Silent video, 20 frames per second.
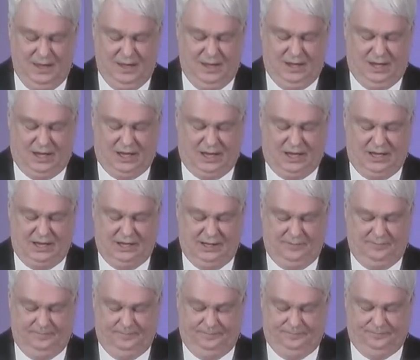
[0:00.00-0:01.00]
uh,
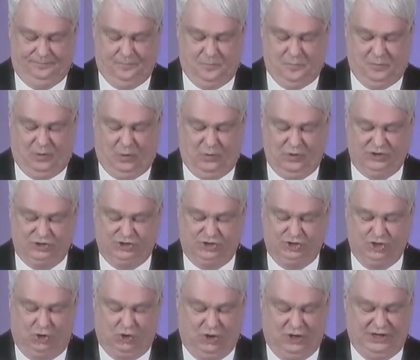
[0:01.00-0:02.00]

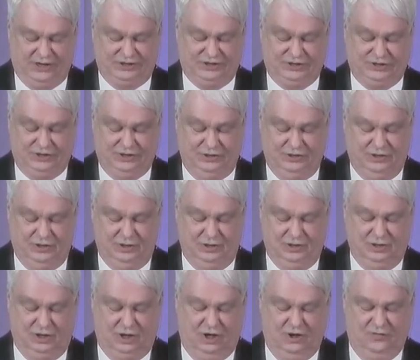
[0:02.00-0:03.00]
rejoice
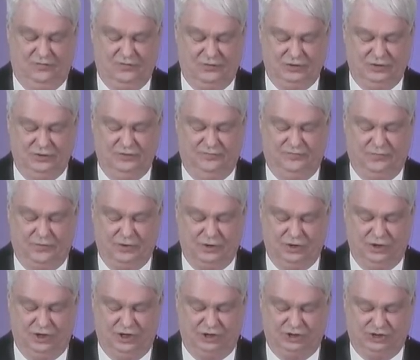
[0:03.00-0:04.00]
over you for
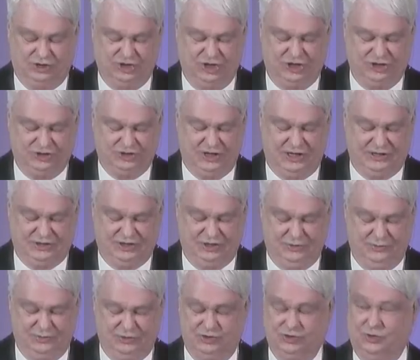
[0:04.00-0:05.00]
good, just as
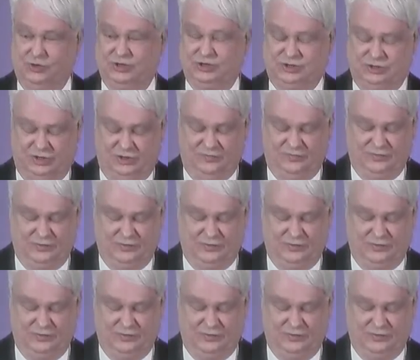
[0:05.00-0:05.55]
he rejoiced over